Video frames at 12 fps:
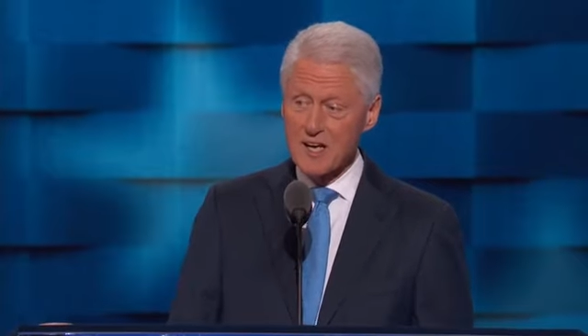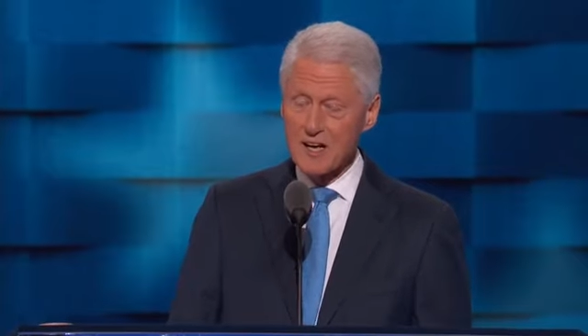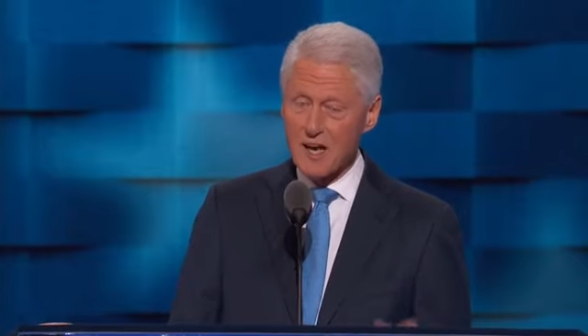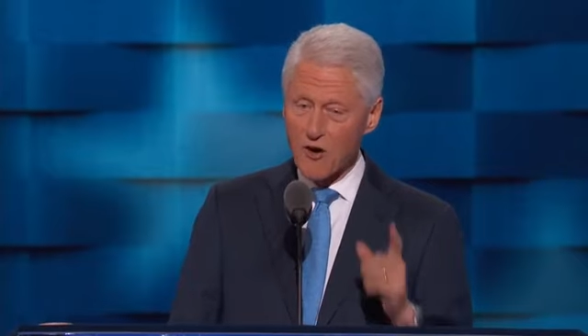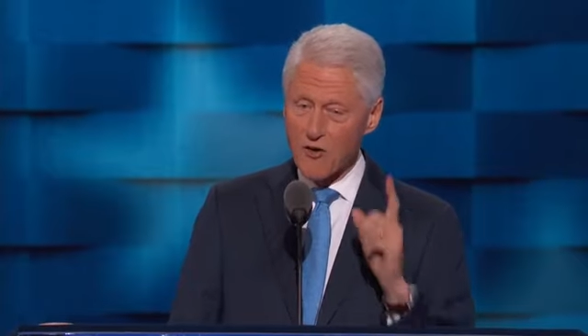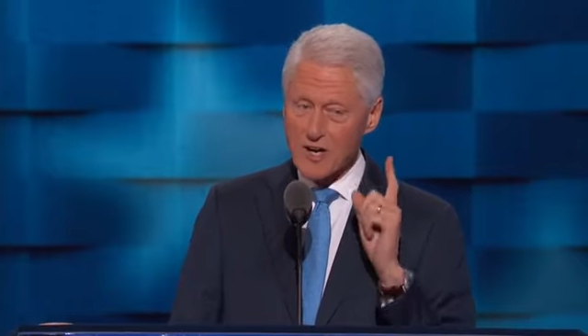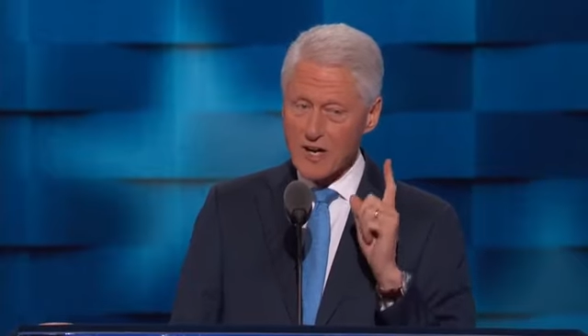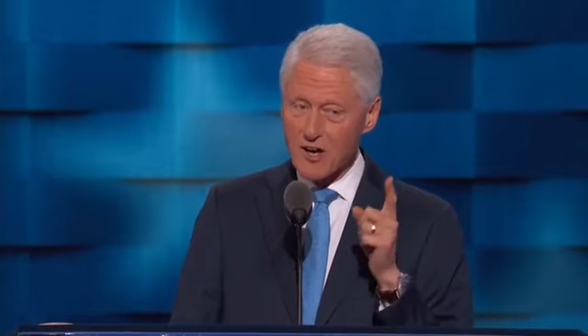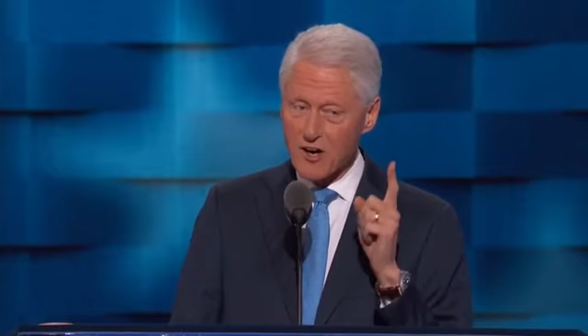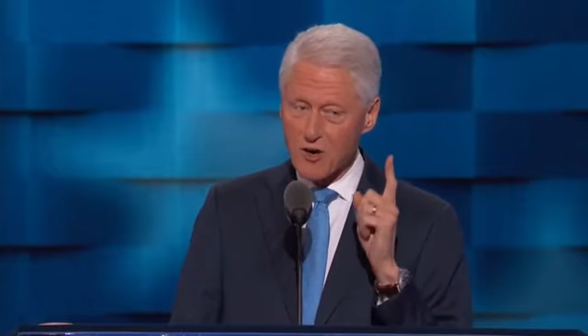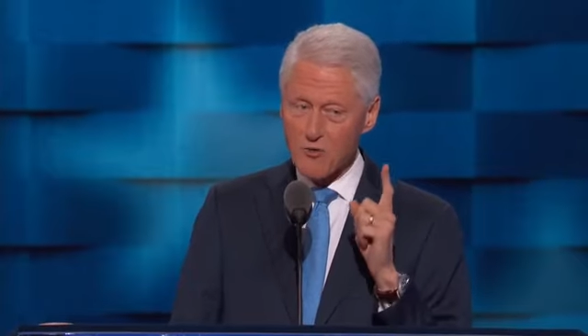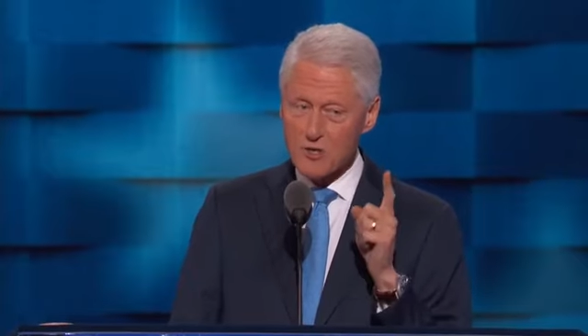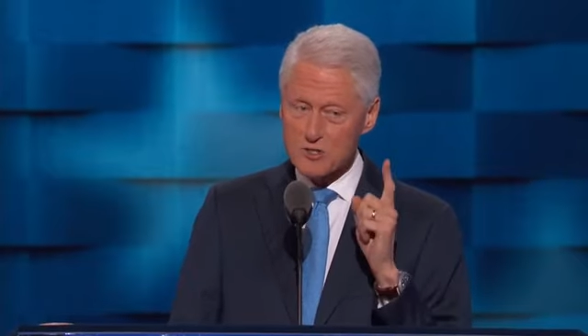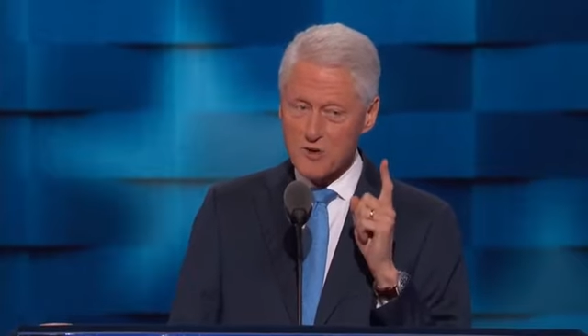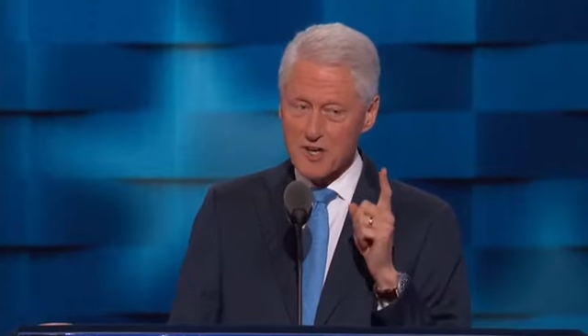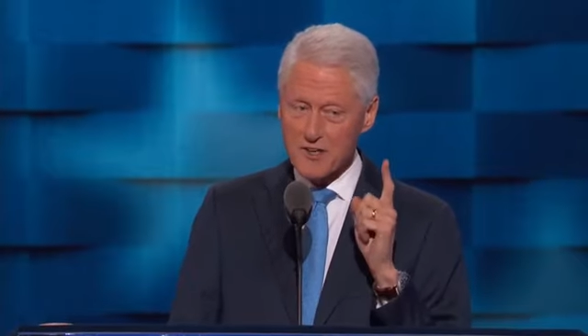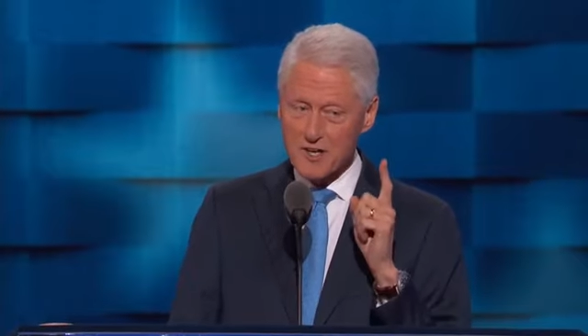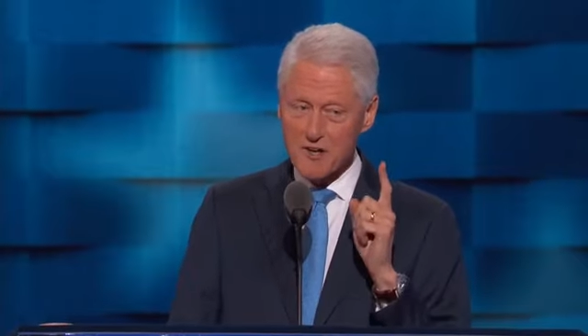Knowing her was
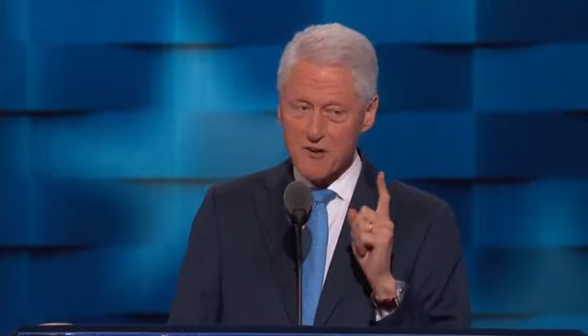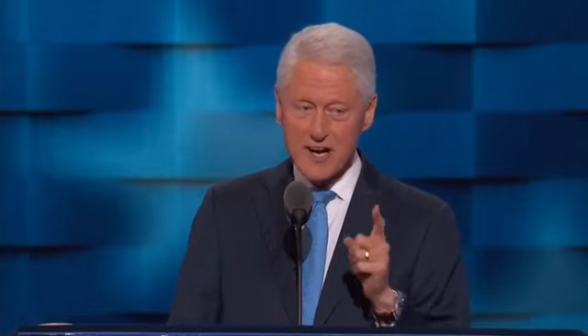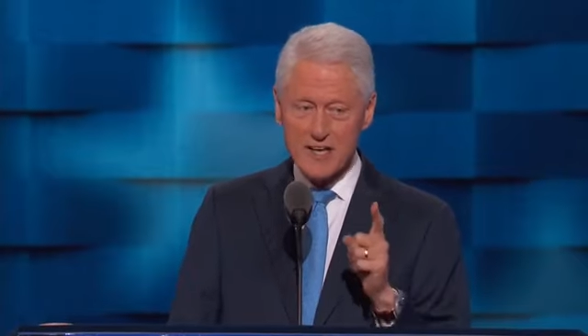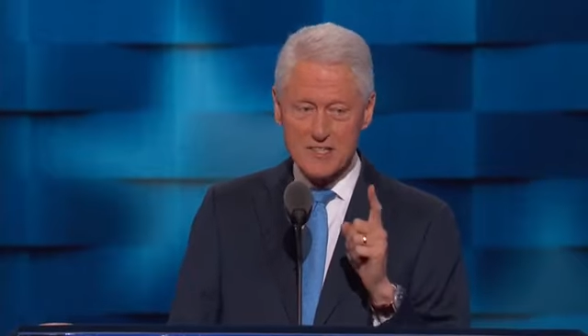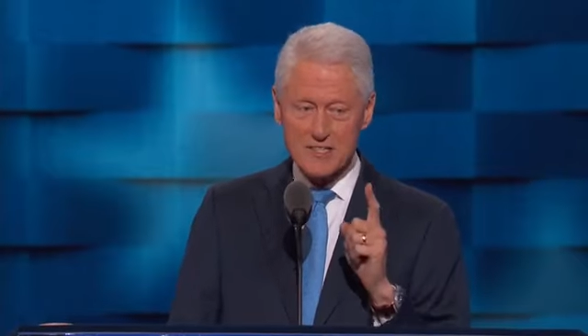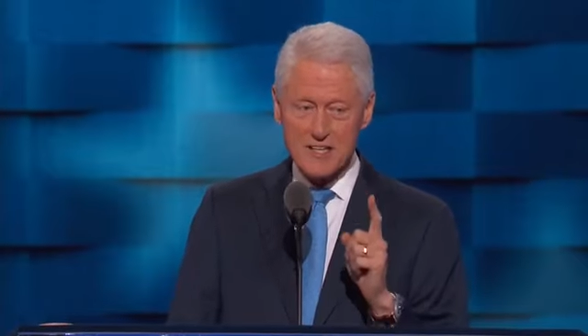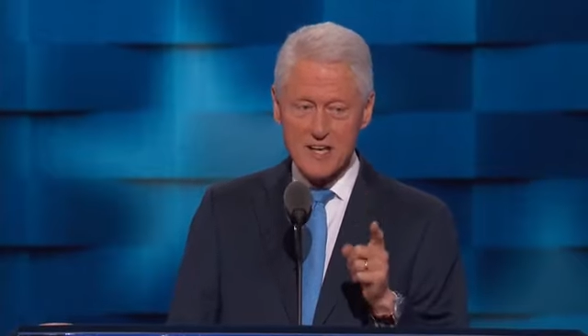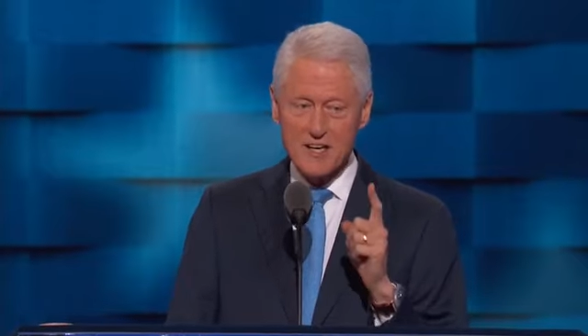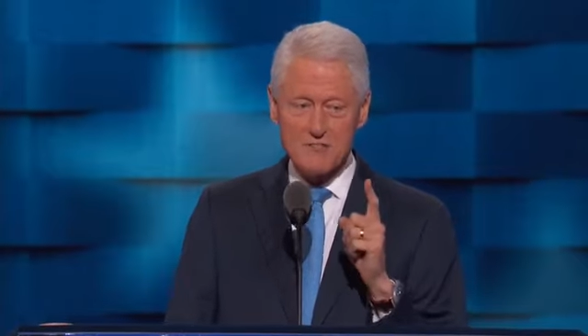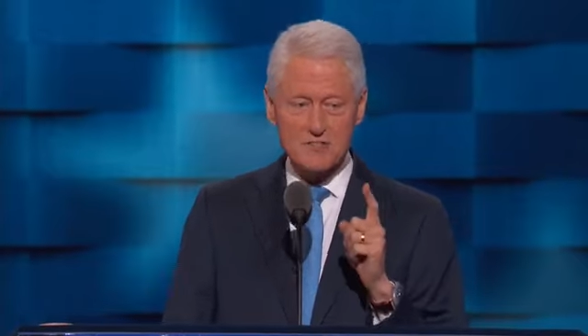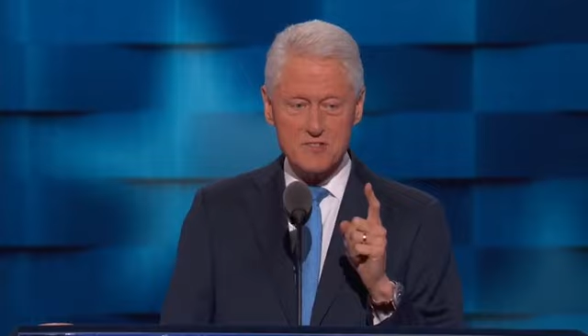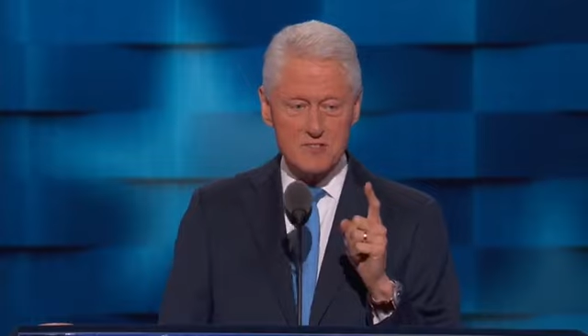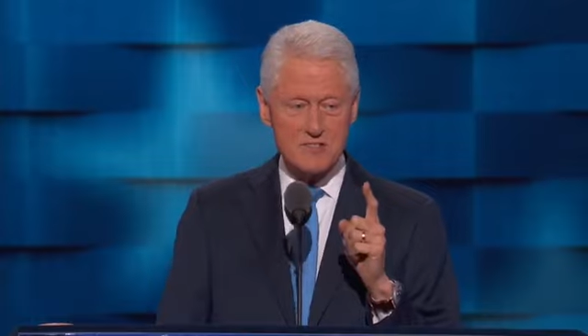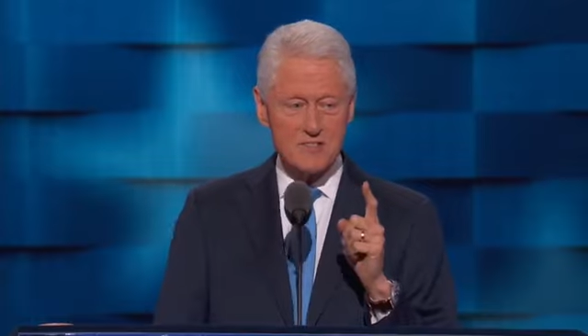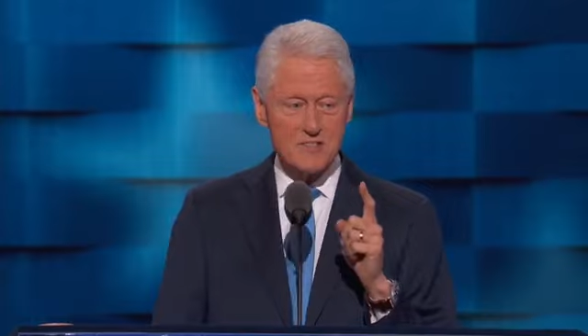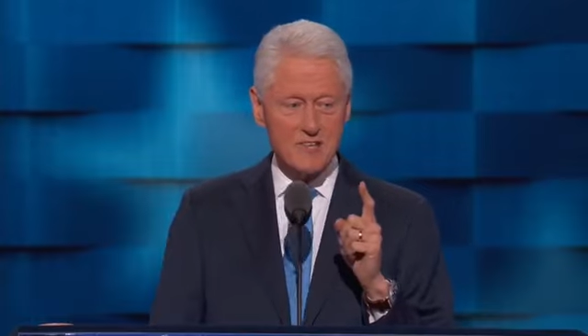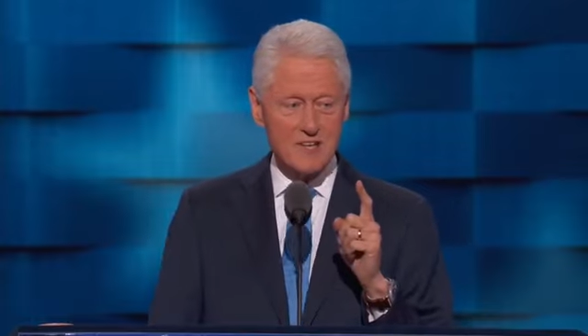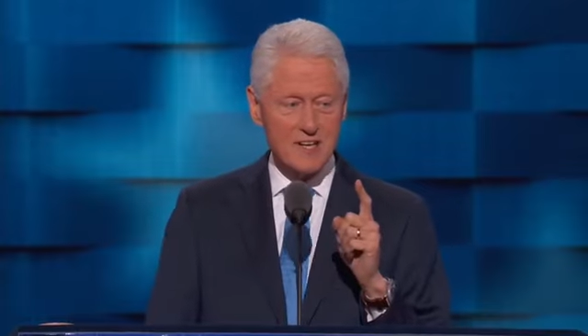one of the greatest gifts
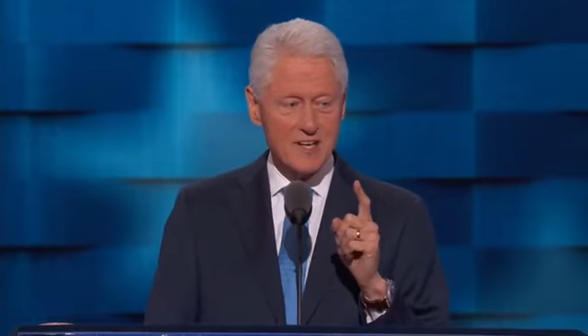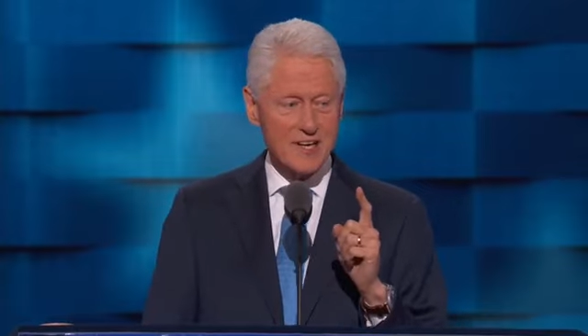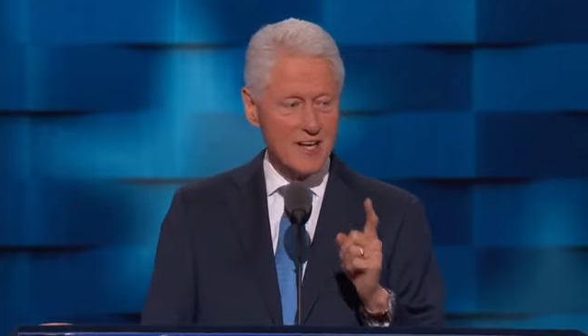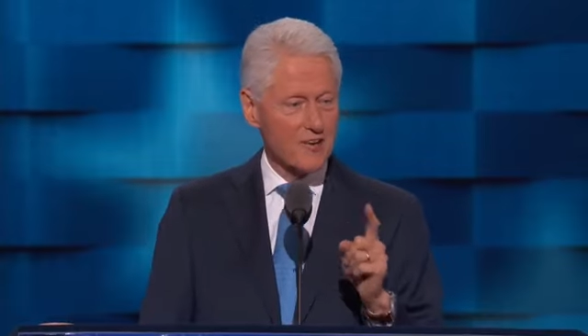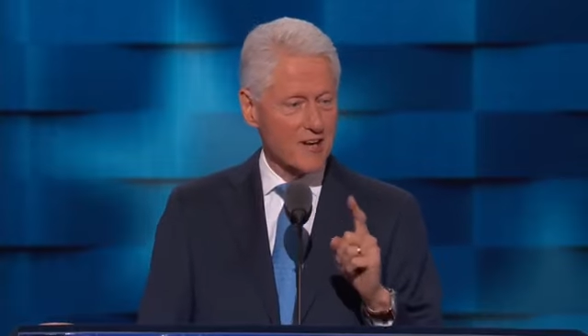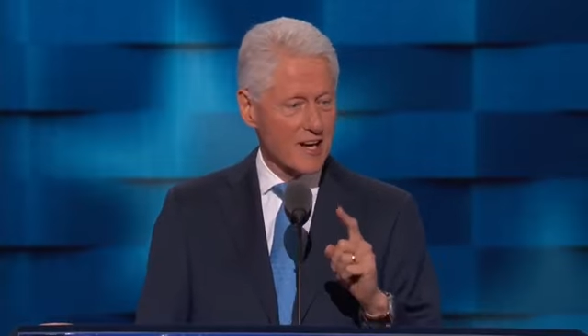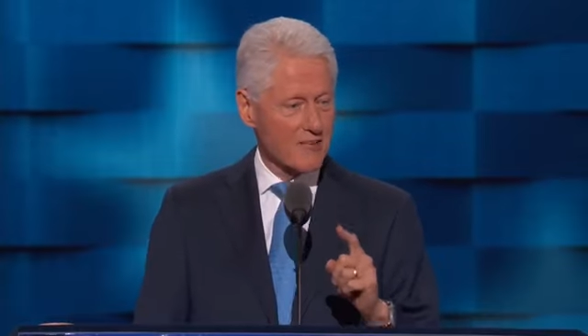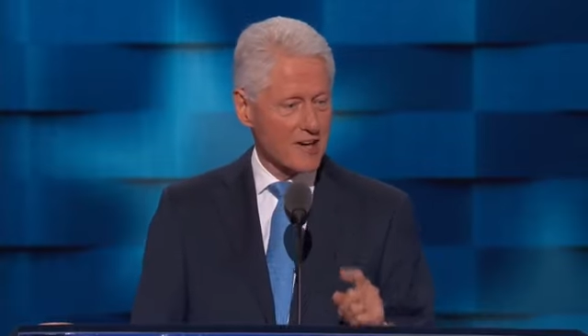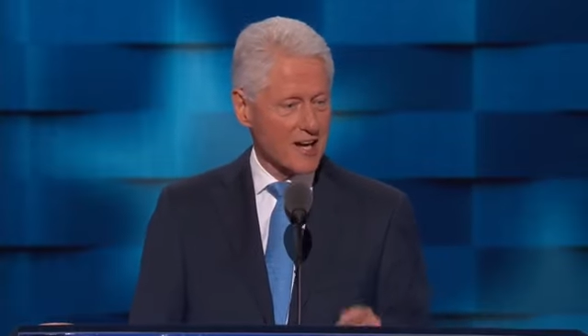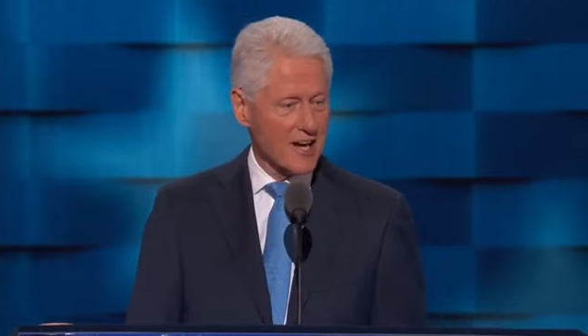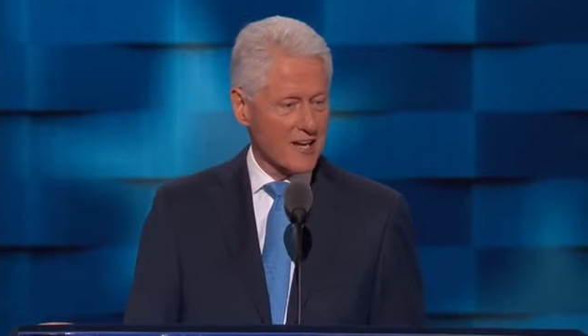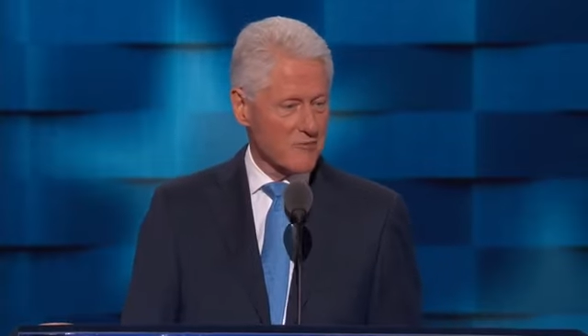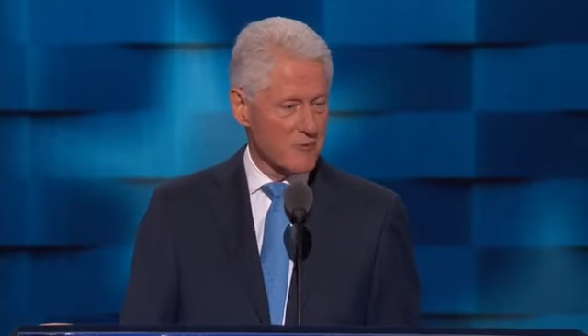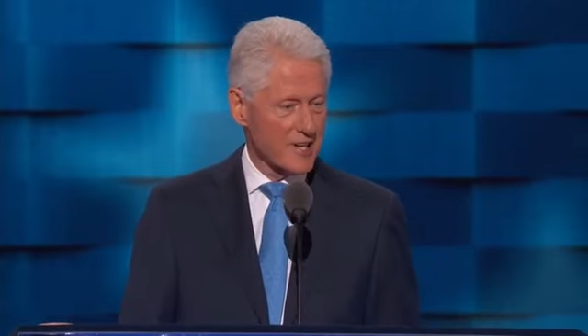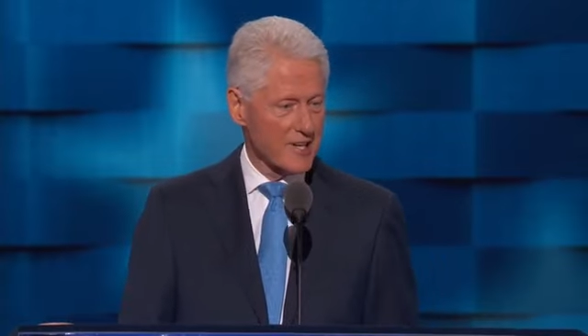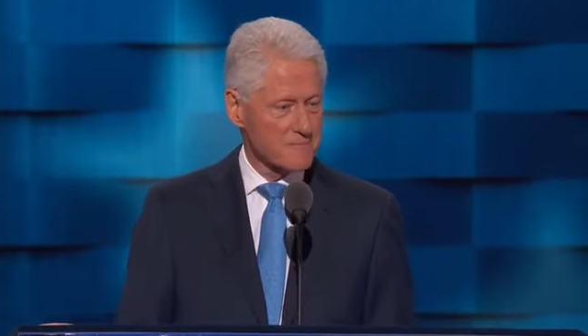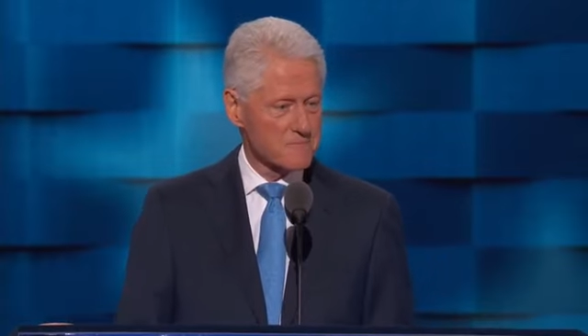Hillary ever gave me.